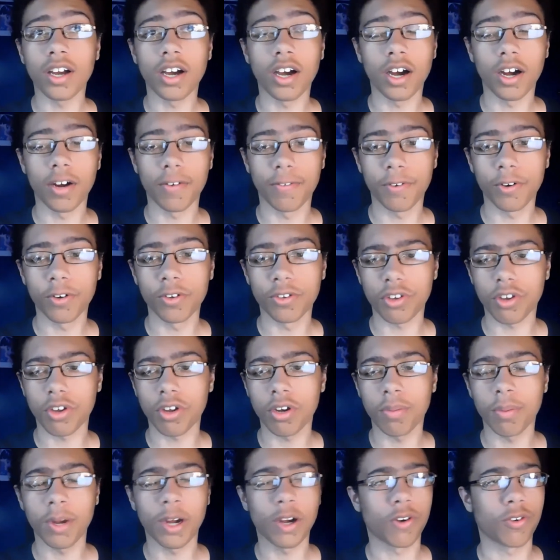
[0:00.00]
Our first
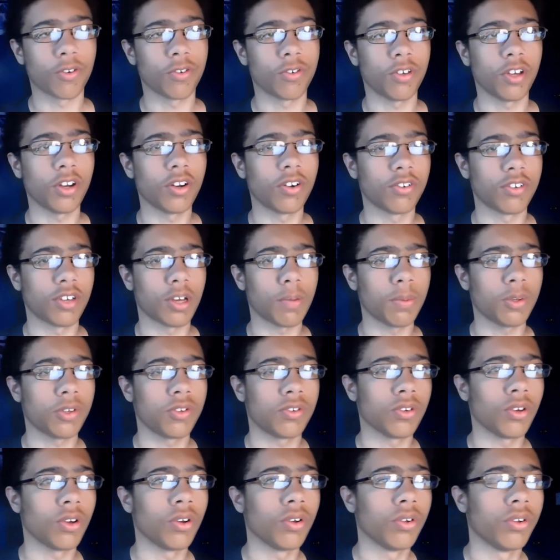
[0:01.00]
Cutie Mark Crusaders
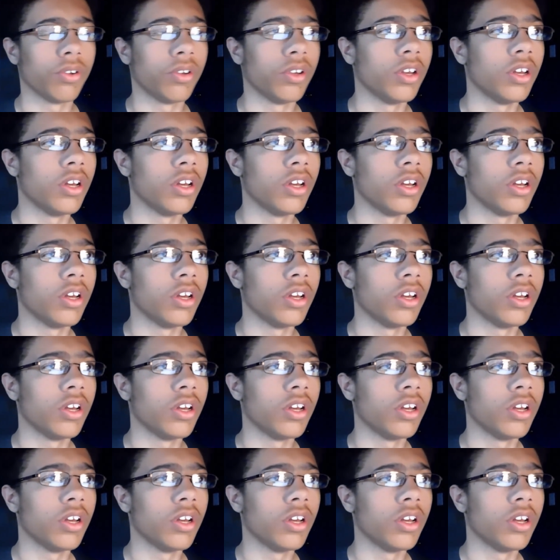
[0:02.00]
episode